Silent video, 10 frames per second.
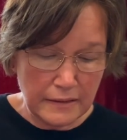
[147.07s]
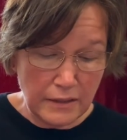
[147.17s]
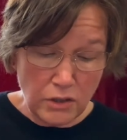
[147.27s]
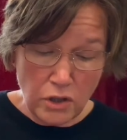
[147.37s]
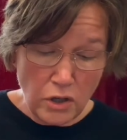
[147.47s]

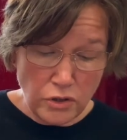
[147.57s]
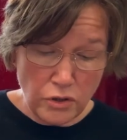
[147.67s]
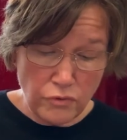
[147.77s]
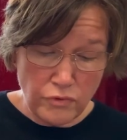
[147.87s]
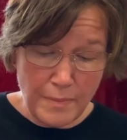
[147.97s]
God
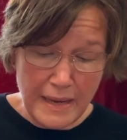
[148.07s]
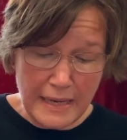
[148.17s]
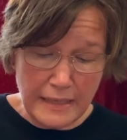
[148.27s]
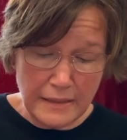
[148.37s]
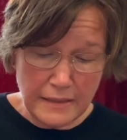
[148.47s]
couldn't
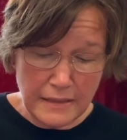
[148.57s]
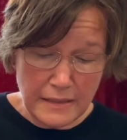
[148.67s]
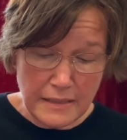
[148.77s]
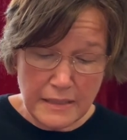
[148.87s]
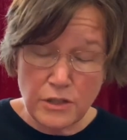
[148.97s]
remain.
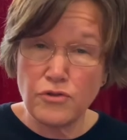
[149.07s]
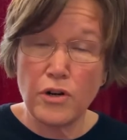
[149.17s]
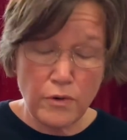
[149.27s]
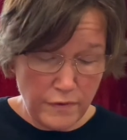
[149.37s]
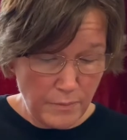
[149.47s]
Sin
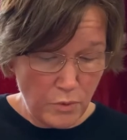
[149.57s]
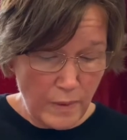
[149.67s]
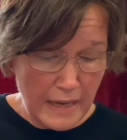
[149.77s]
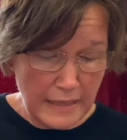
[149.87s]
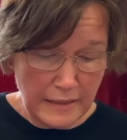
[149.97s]
drove him
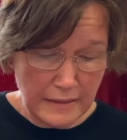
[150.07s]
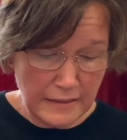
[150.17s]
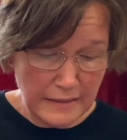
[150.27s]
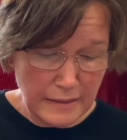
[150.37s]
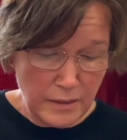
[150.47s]
away.
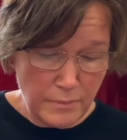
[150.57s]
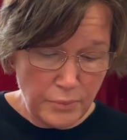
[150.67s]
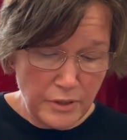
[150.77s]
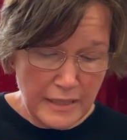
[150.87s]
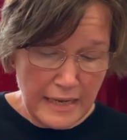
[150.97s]

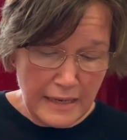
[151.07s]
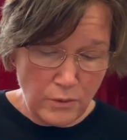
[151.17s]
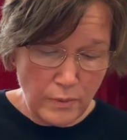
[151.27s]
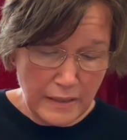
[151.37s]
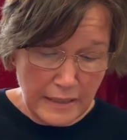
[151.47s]
But
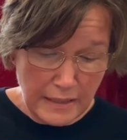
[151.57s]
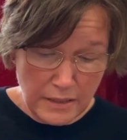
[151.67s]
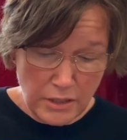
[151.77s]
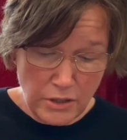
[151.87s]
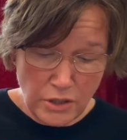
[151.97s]
now he
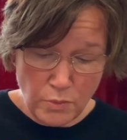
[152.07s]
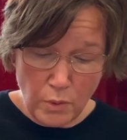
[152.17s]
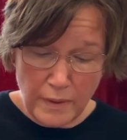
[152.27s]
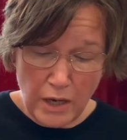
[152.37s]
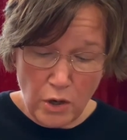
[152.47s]
has heard what
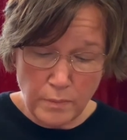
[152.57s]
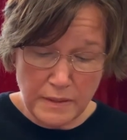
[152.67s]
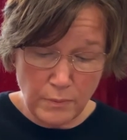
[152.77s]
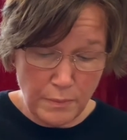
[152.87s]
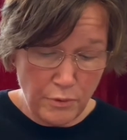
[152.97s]
we hoped
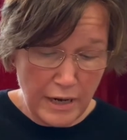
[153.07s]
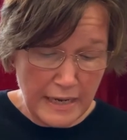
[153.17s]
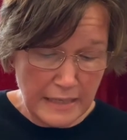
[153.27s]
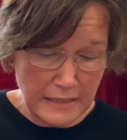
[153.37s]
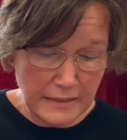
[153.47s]
and we
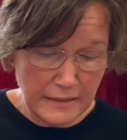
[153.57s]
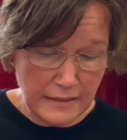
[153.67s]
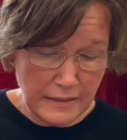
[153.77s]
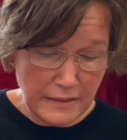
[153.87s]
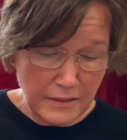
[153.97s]
prayed.
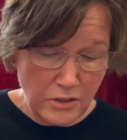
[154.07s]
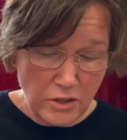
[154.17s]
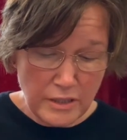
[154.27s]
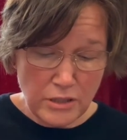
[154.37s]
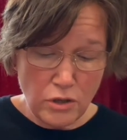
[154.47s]

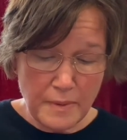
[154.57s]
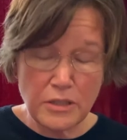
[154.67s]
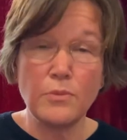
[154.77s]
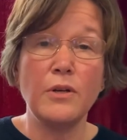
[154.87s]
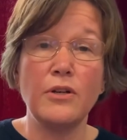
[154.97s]
God is coming
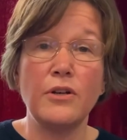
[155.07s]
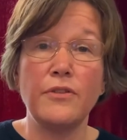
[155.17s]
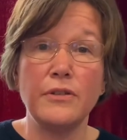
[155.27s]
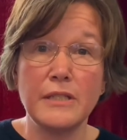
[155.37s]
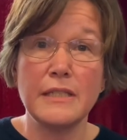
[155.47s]
to
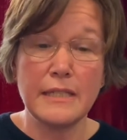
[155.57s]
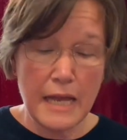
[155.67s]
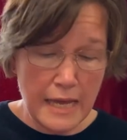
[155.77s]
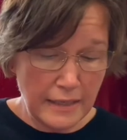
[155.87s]
earth to stay.